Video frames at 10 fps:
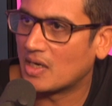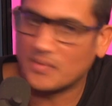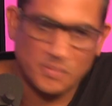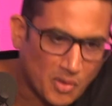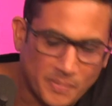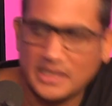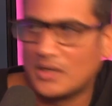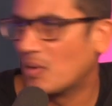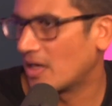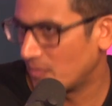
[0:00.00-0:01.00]
with property,
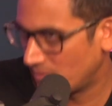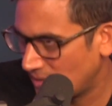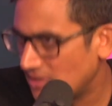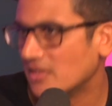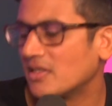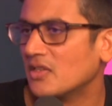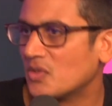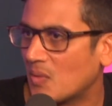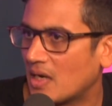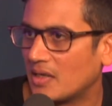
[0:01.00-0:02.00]
you're working with businesses,
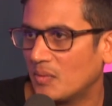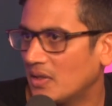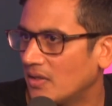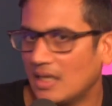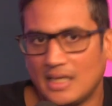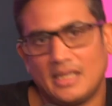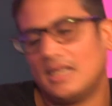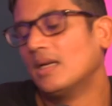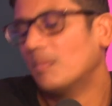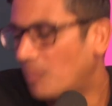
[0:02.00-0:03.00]
you're working with
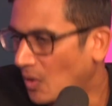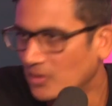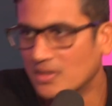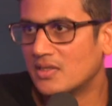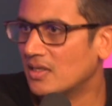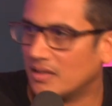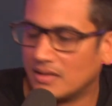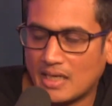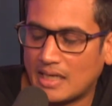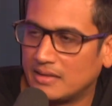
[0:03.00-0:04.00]
bonds
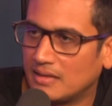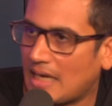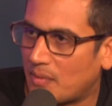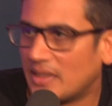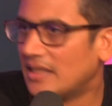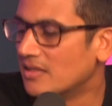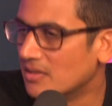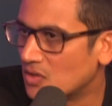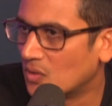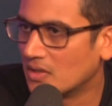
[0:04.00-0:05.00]
and equities
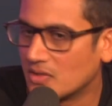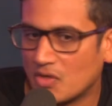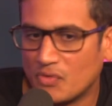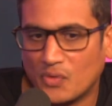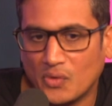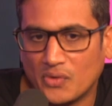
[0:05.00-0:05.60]
and so on and so forth.